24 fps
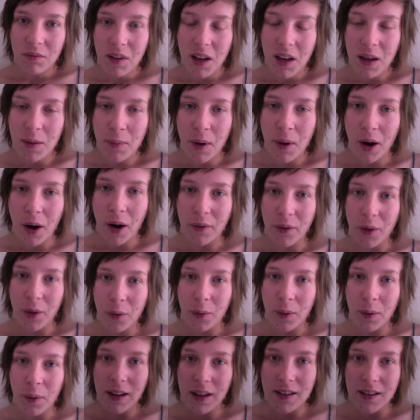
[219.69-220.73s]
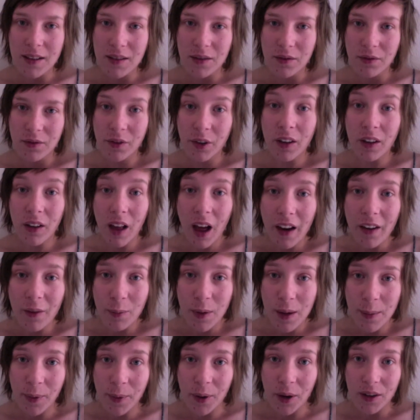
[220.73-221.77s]
in powerful ways for a lot of
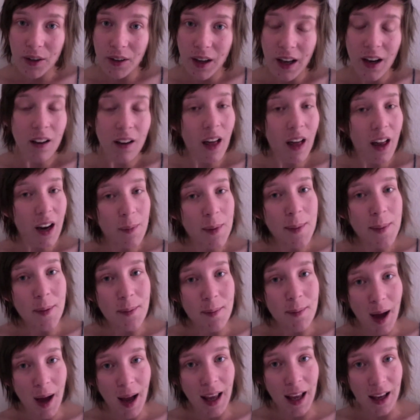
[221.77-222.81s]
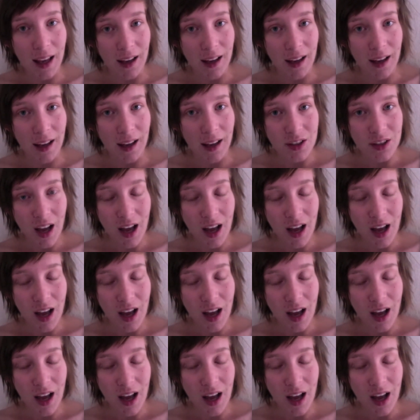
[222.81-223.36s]
people, and a lot of people my age.